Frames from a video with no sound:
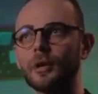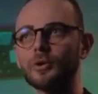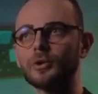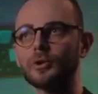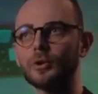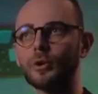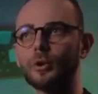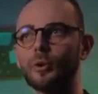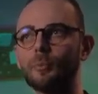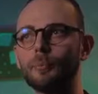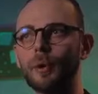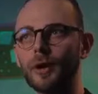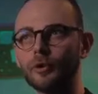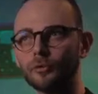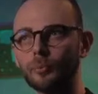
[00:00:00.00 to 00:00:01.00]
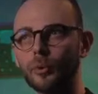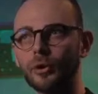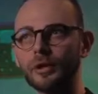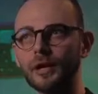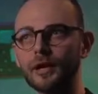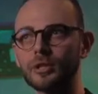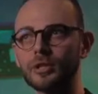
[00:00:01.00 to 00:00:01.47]
So
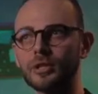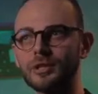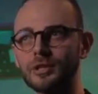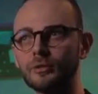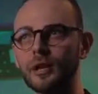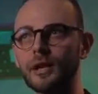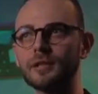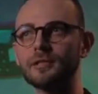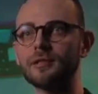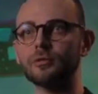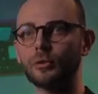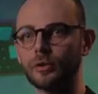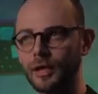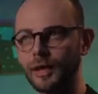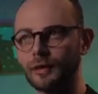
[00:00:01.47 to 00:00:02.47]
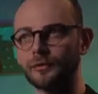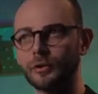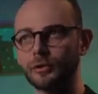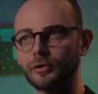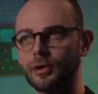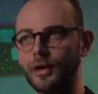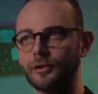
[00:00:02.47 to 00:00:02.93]
Biosporin actually degrades into organic
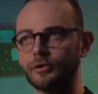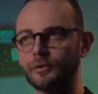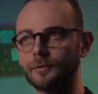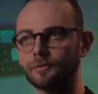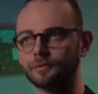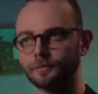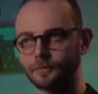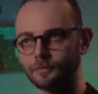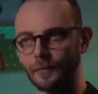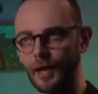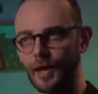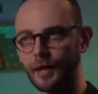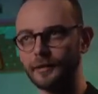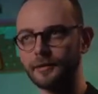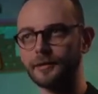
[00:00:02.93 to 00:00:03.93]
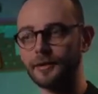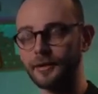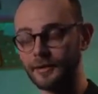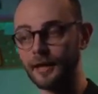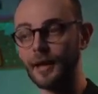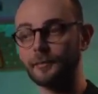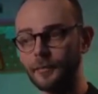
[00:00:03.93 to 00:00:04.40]
fertilizer, and
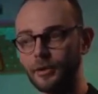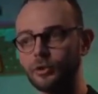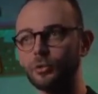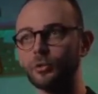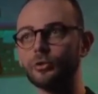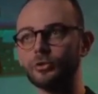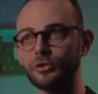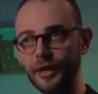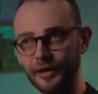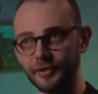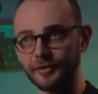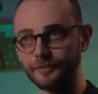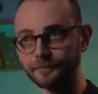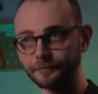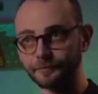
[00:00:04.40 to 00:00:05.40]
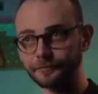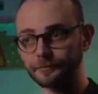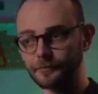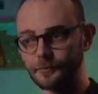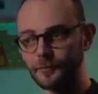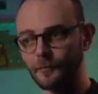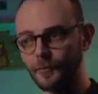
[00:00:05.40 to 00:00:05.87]
it can be used as
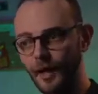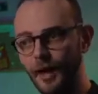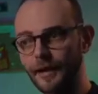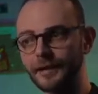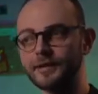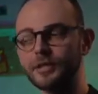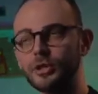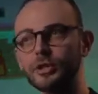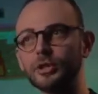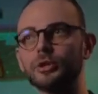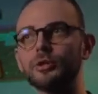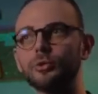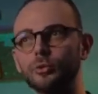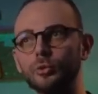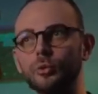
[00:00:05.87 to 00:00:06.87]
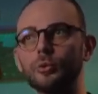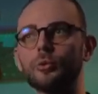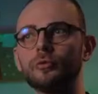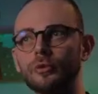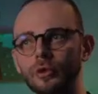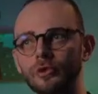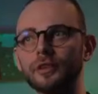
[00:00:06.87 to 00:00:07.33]
an addition
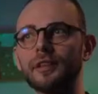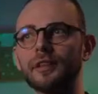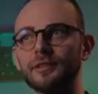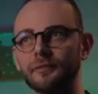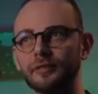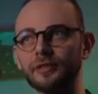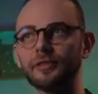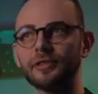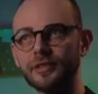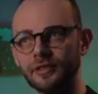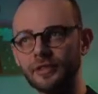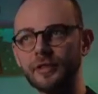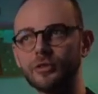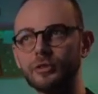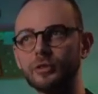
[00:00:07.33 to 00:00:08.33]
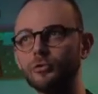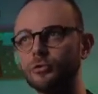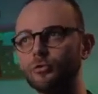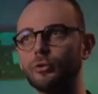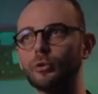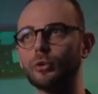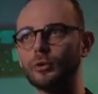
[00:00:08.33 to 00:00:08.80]
to fertilization
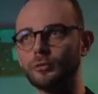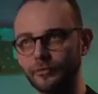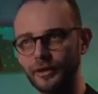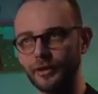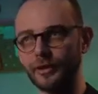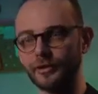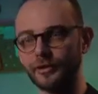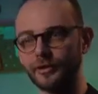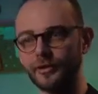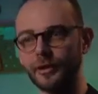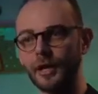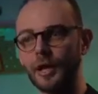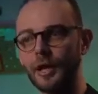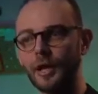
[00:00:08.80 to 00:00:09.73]
for fields.